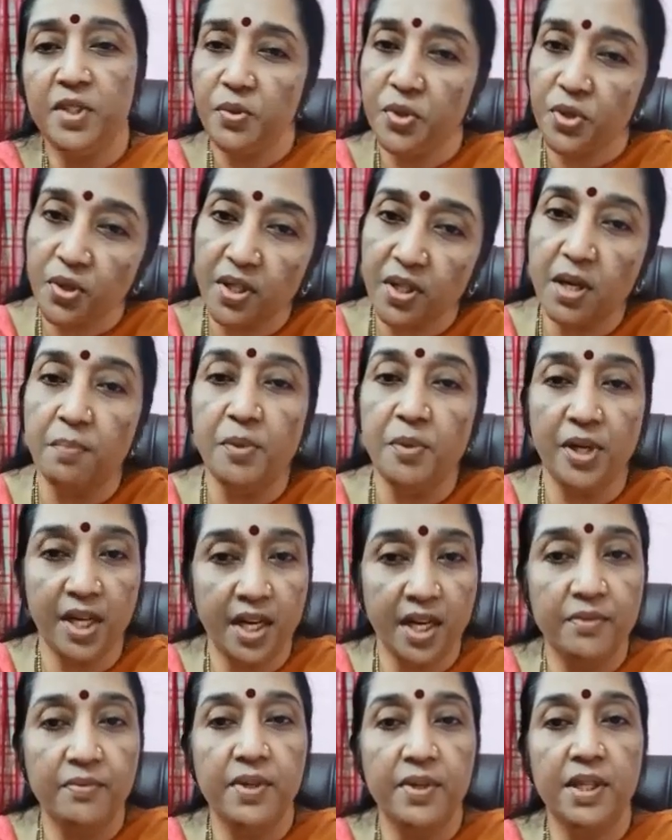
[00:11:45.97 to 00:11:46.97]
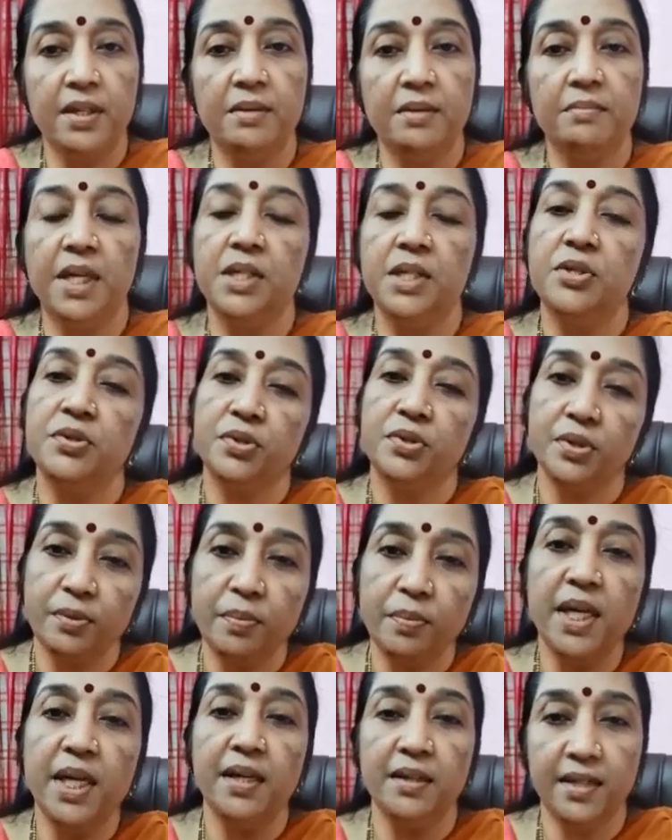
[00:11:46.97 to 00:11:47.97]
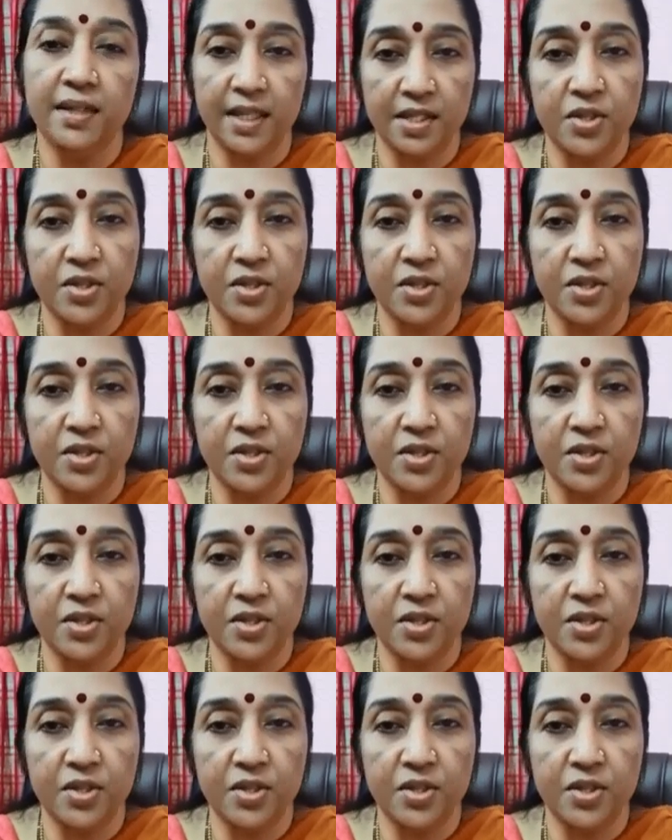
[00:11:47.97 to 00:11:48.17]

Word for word: you should communicate with them and you should be in